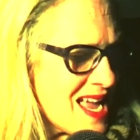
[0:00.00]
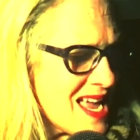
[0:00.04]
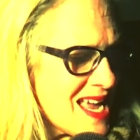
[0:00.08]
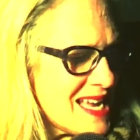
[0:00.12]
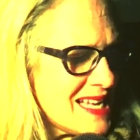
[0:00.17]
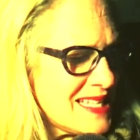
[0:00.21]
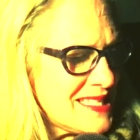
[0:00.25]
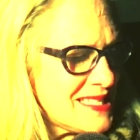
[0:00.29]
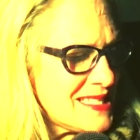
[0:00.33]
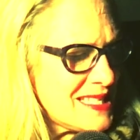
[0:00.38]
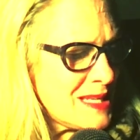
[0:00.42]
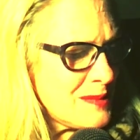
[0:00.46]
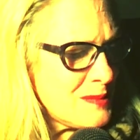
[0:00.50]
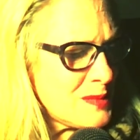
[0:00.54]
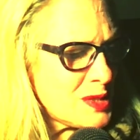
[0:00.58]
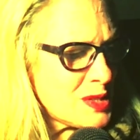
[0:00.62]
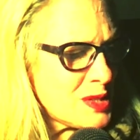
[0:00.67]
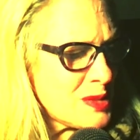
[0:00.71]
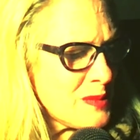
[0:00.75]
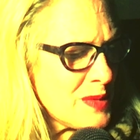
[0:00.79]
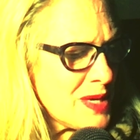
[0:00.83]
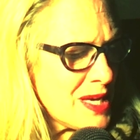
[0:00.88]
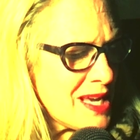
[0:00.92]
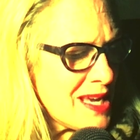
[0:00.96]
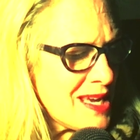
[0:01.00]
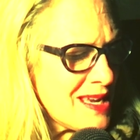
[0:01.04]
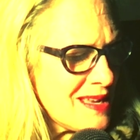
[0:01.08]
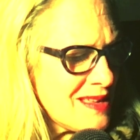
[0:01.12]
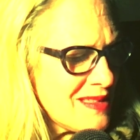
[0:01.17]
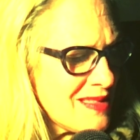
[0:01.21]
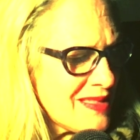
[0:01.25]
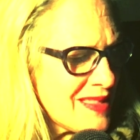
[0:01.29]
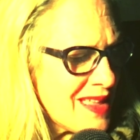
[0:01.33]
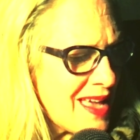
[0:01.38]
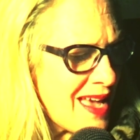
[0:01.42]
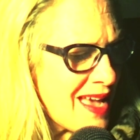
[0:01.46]
it seems to me
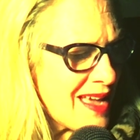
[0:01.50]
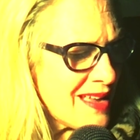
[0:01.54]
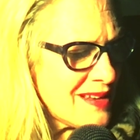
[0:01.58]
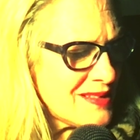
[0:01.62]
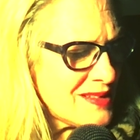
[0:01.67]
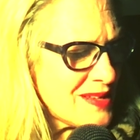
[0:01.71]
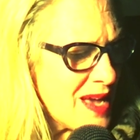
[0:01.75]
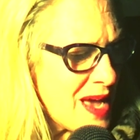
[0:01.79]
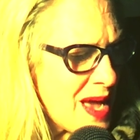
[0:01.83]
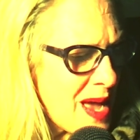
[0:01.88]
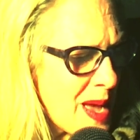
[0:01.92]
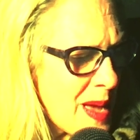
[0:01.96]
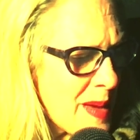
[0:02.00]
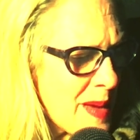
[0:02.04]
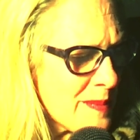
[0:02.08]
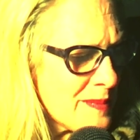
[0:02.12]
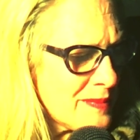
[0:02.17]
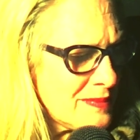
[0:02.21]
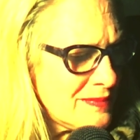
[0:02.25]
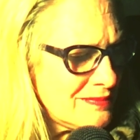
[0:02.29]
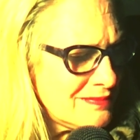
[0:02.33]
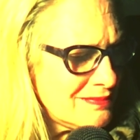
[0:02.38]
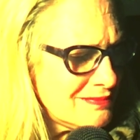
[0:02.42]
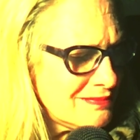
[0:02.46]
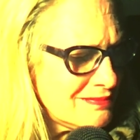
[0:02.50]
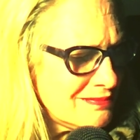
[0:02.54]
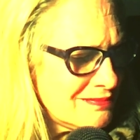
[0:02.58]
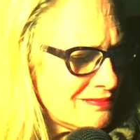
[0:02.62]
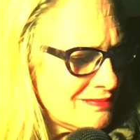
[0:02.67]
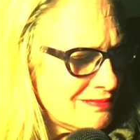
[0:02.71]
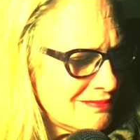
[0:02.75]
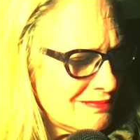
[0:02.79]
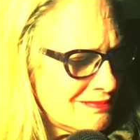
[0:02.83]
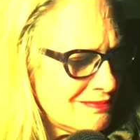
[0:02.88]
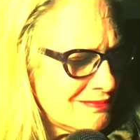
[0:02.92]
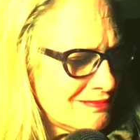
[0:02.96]
that um,
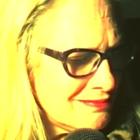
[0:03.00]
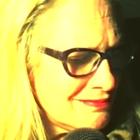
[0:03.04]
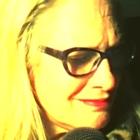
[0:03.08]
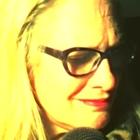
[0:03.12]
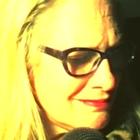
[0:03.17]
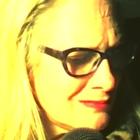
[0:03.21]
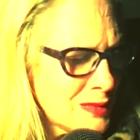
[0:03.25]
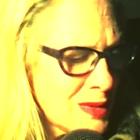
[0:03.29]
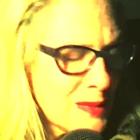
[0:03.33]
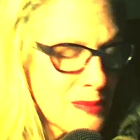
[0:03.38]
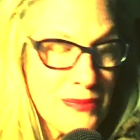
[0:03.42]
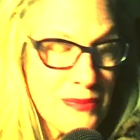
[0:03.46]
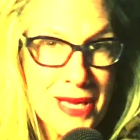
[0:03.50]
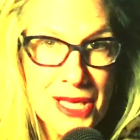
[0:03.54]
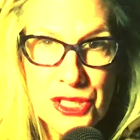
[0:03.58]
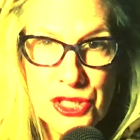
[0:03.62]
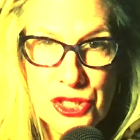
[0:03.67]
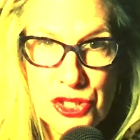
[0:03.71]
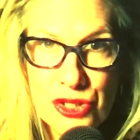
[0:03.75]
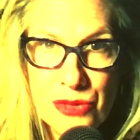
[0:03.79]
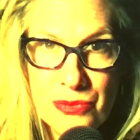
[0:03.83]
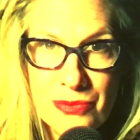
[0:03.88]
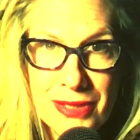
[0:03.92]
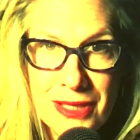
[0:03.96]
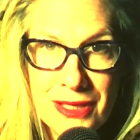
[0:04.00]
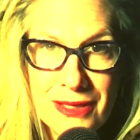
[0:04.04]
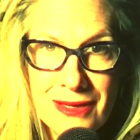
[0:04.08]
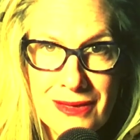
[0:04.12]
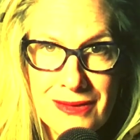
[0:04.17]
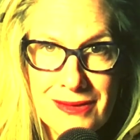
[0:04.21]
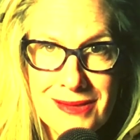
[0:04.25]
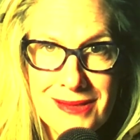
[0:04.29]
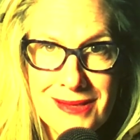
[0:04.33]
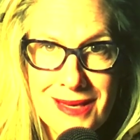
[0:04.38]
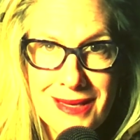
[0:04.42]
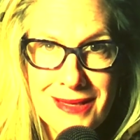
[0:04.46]
what Ben Shapiro
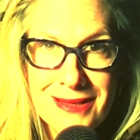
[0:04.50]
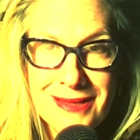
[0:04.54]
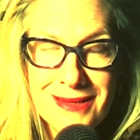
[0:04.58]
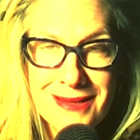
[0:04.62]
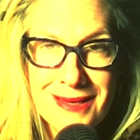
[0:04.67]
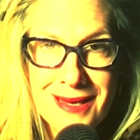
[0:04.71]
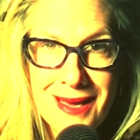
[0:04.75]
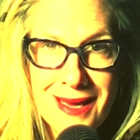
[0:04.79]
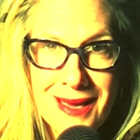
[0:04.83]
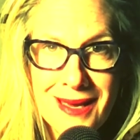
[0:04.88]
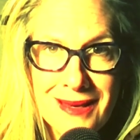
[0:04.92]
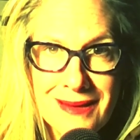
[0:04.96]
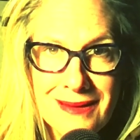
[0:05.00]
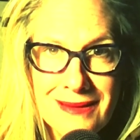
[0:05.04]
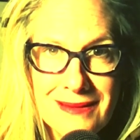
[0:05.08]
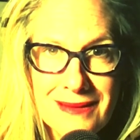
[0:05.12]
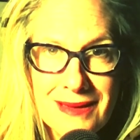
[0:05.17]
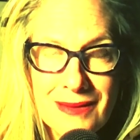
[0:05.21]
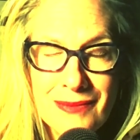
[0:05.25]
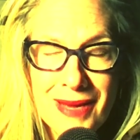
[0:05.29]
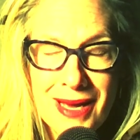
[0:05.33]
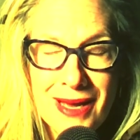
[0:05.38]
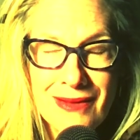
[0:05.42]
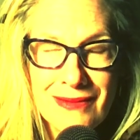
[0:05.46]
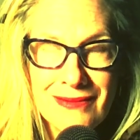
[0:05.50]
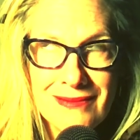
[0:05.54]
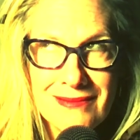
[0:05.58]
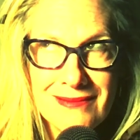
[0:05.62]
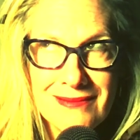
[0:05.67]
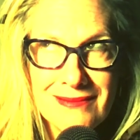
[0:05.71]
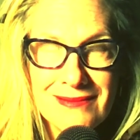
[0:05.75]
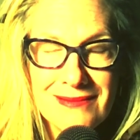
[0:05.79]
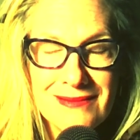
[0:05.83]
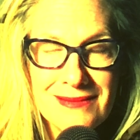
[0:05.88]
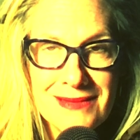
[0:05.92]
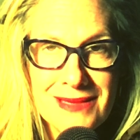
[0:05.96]
said today about
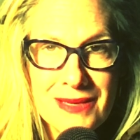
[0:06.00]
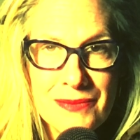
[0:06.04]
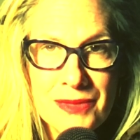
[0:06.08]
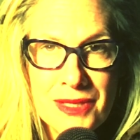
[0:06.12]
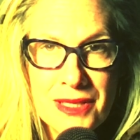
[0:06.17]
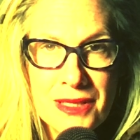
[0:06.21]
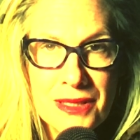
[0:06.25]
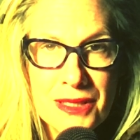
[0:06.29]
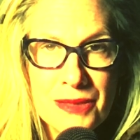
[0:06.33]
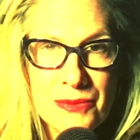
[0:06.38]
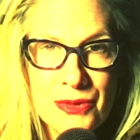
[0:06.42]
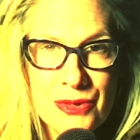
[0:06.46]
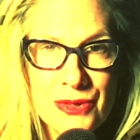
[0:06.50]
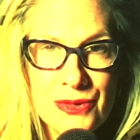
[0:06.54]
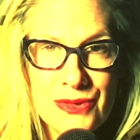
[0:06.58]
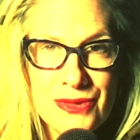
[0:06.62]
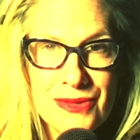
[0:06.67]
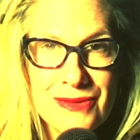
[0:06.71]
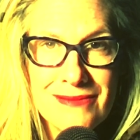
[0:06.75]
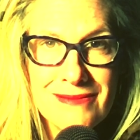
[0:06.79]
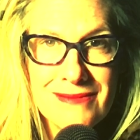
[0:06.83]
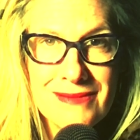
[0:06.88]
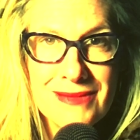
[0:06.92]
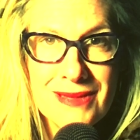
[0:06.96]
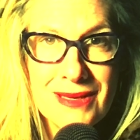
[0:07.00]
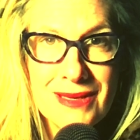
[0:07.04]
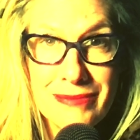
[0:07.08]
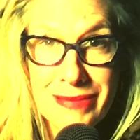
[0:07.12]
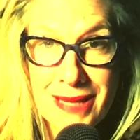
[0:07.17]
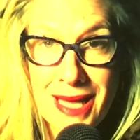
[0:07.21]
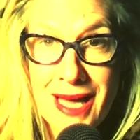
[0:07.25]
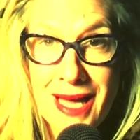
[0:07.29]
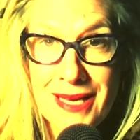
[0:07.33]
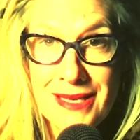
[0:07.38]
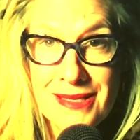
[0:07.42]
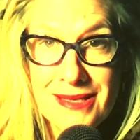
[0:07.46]
some of the liberals
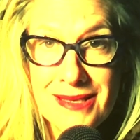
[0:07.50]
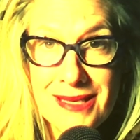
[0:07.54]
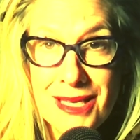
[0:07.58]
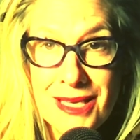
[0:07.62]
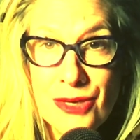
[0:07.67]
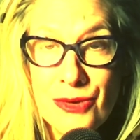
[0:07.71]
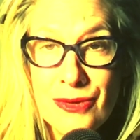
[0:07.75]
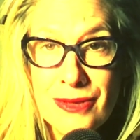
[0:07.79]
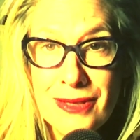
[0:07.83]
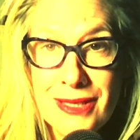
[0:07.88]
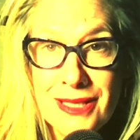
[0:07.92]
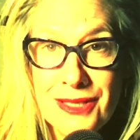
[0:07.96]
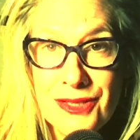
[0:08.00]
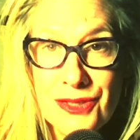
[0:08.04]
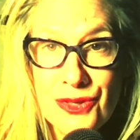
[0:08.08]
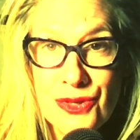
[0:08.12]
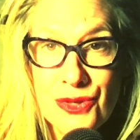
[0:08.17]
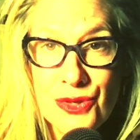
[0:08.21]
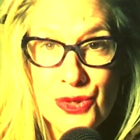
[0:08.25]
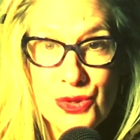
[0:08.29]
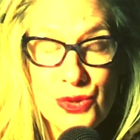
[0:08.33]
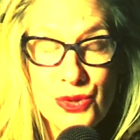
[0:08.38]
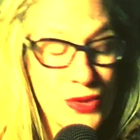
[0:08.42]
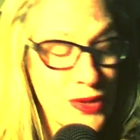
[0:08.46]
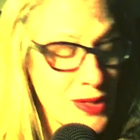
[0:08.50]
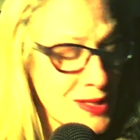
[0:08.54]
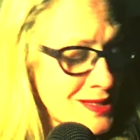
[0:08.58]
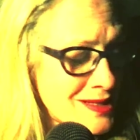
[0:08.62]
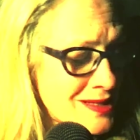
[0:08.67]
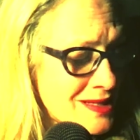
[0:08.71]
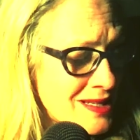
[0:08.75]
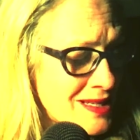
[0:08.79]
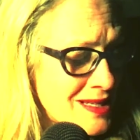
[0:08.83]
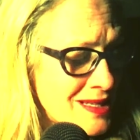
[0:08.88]
applies equally to the stoolies.